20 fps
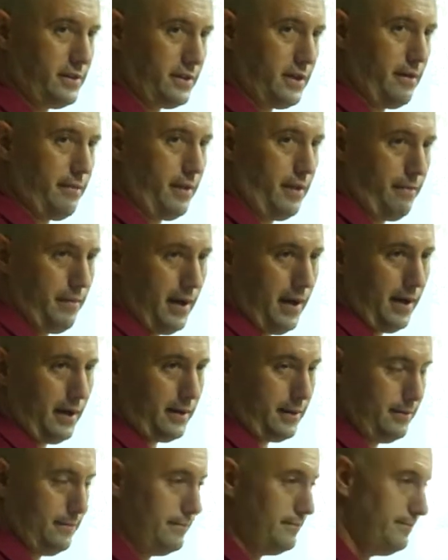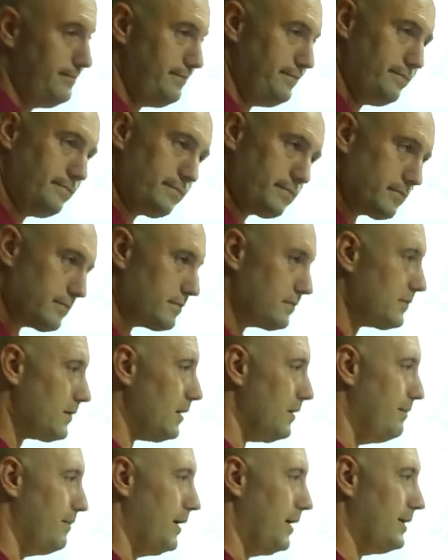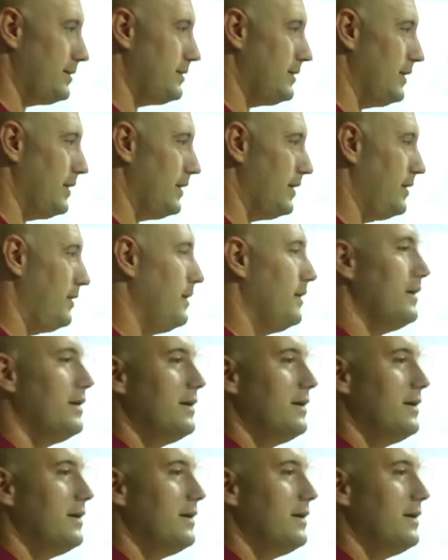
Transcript: is coming back, but uh,